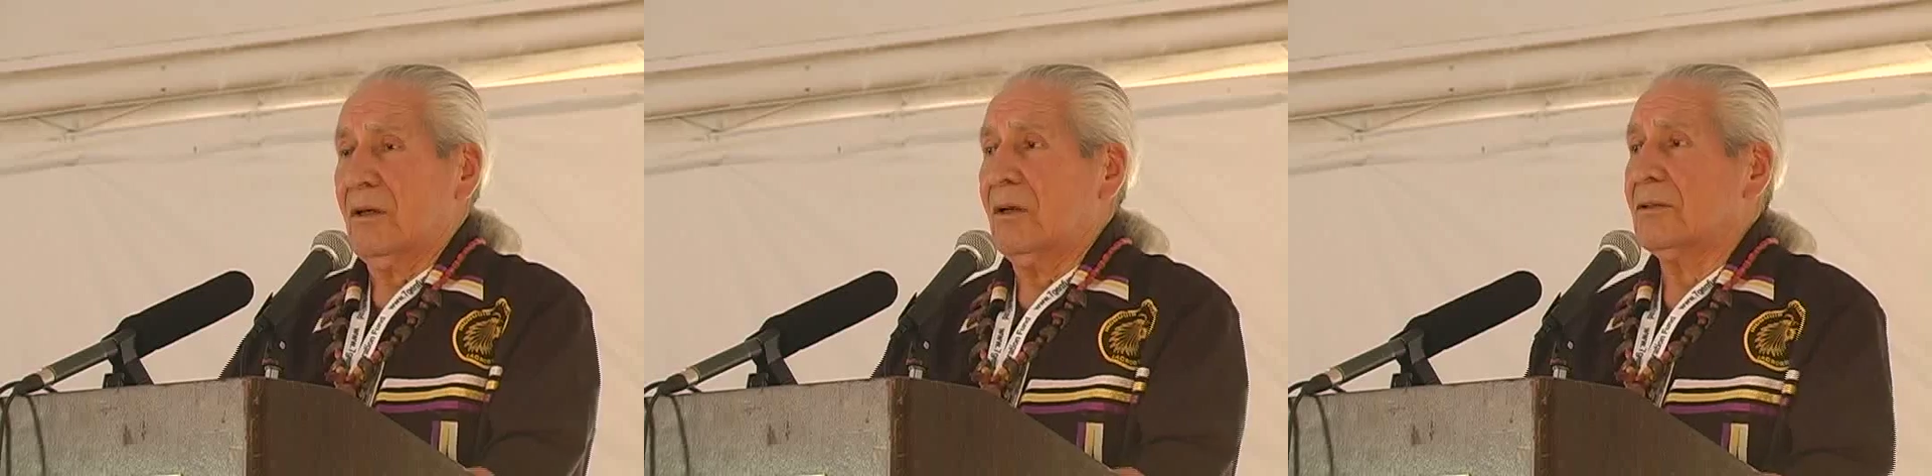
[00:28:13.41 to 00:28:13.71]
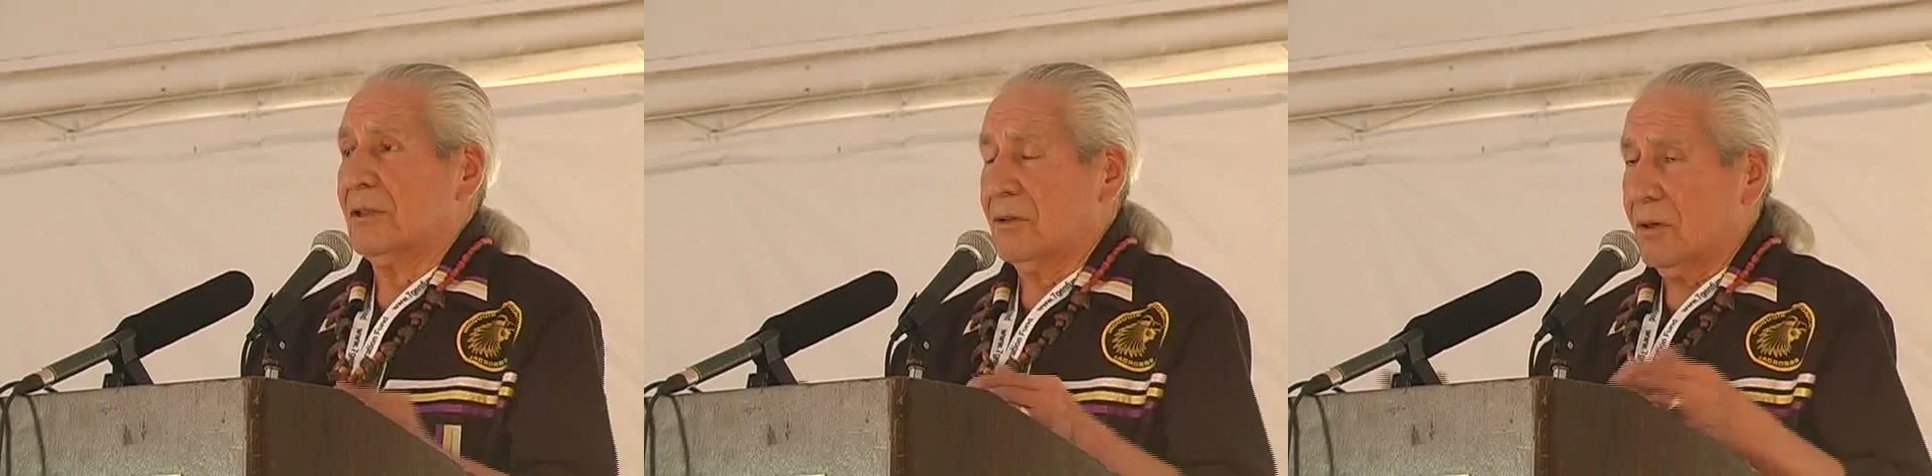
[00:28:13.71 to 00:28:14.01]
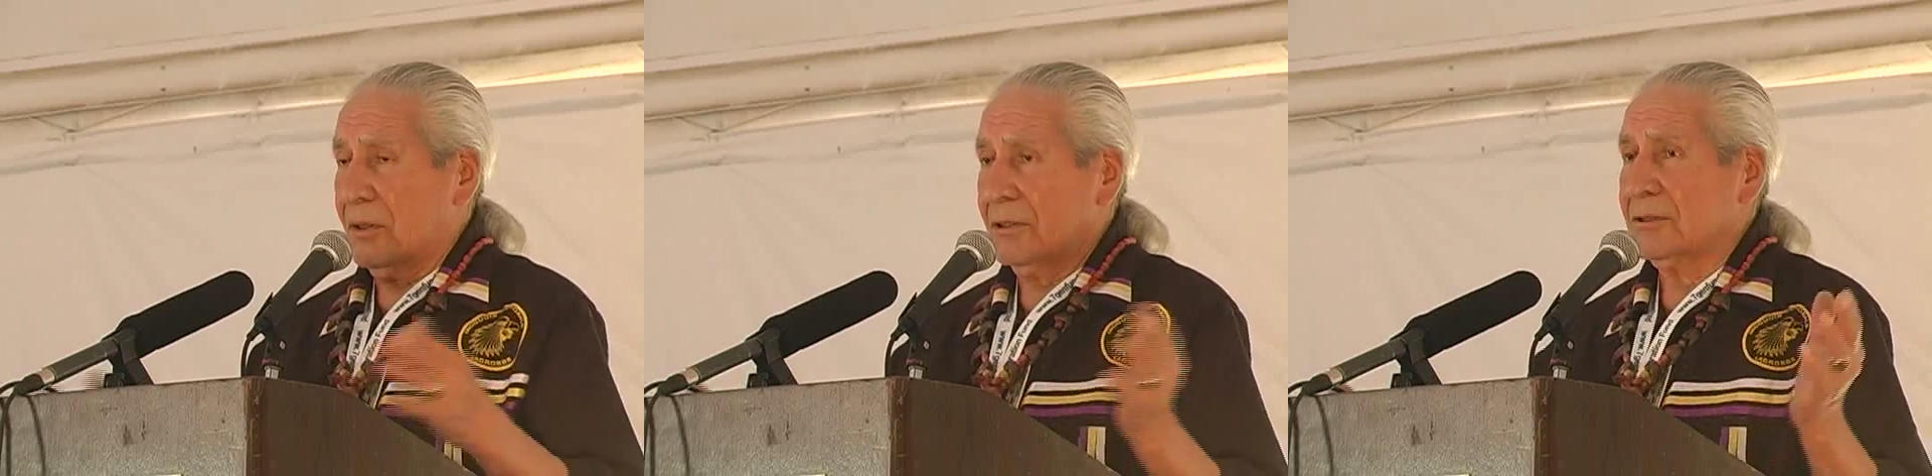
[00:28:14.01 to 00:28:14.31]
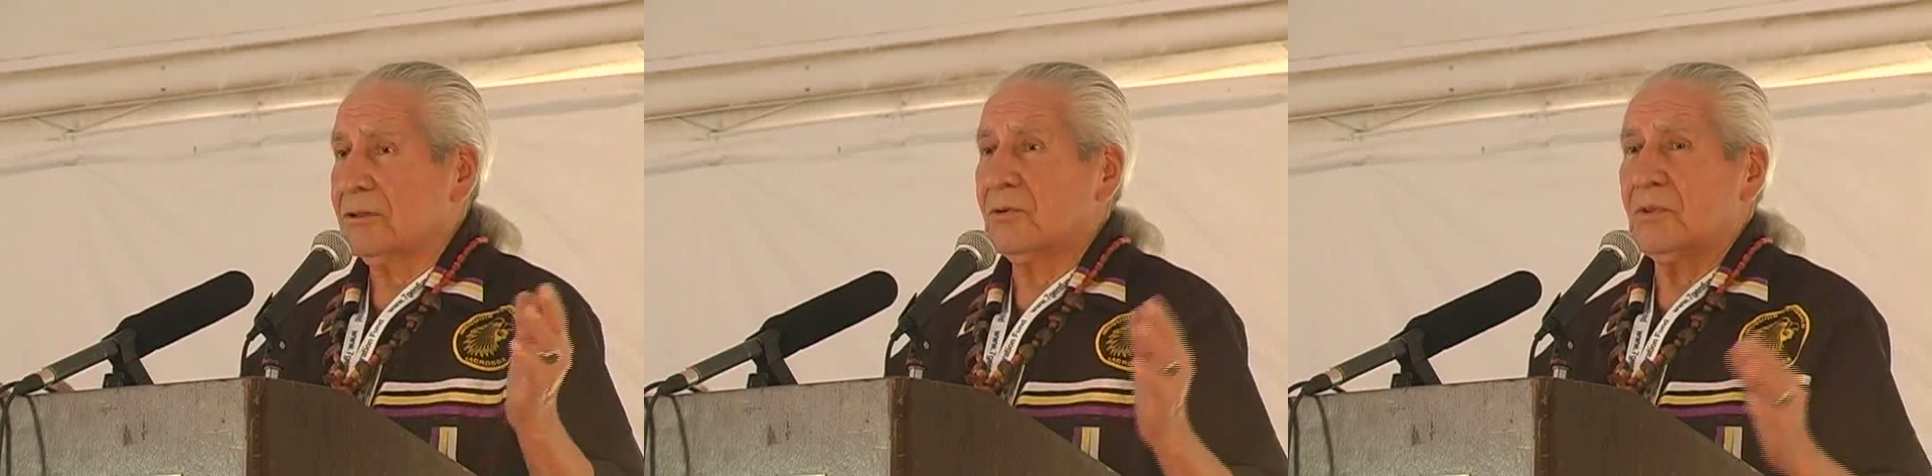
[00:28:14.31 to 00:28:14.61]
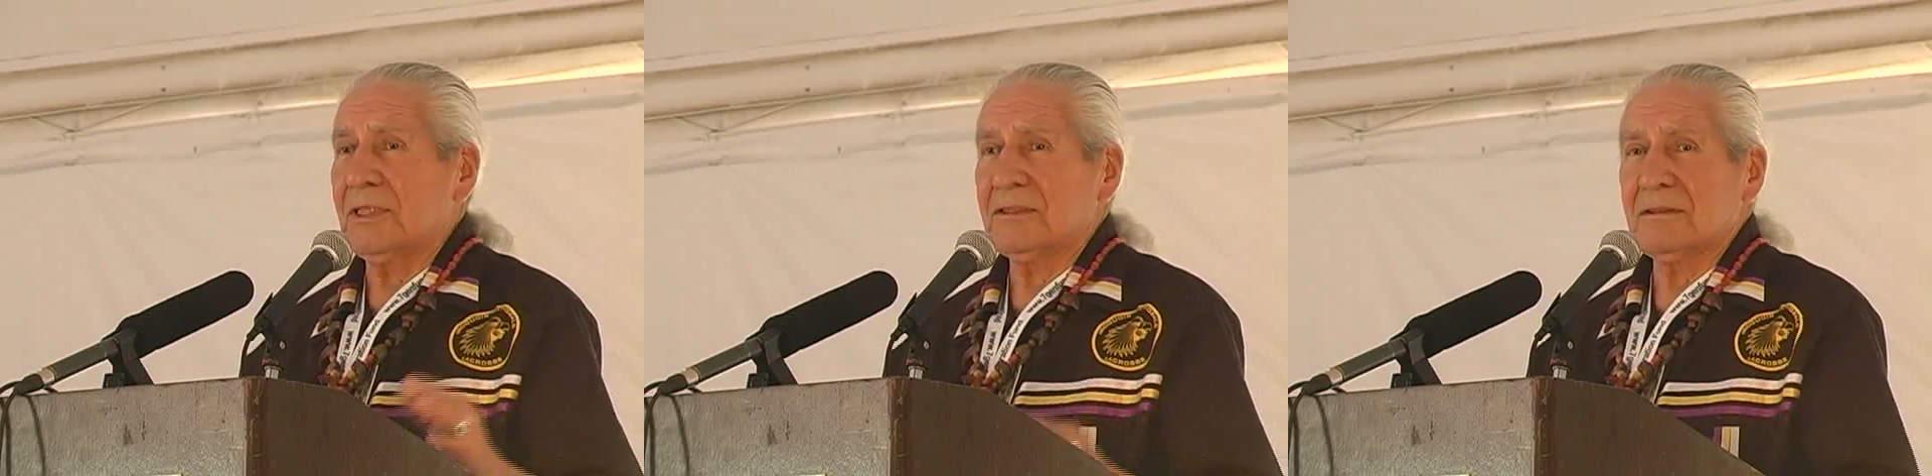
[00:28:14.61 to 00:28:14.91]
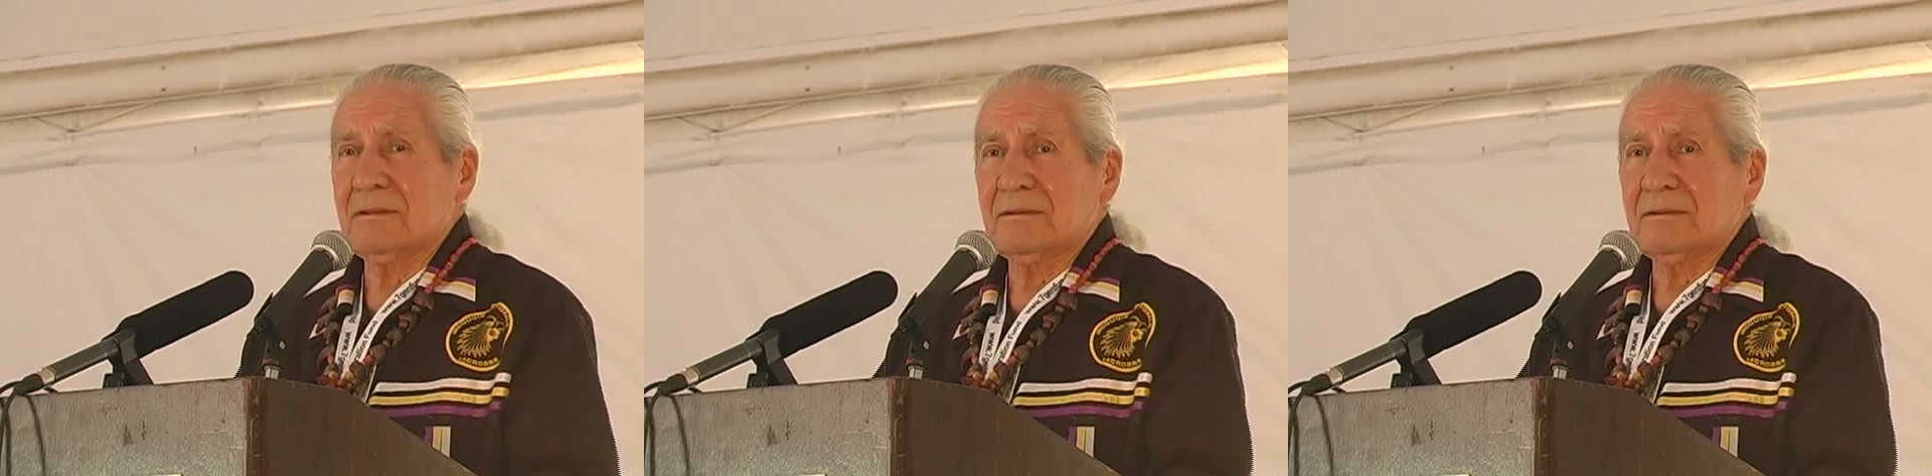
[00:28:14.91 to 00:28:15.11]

are the longest duties.